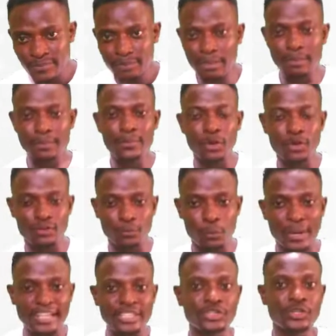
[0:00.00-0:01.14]
Maybe because of the
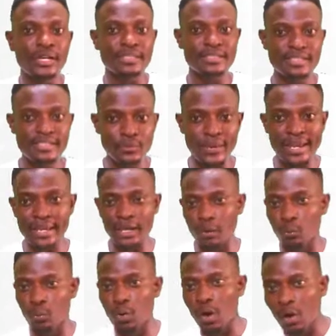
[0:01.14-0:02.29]
way he dresses, the way he
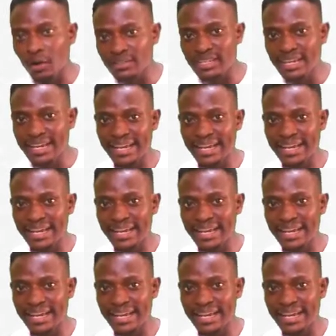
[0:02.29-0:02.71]
walks,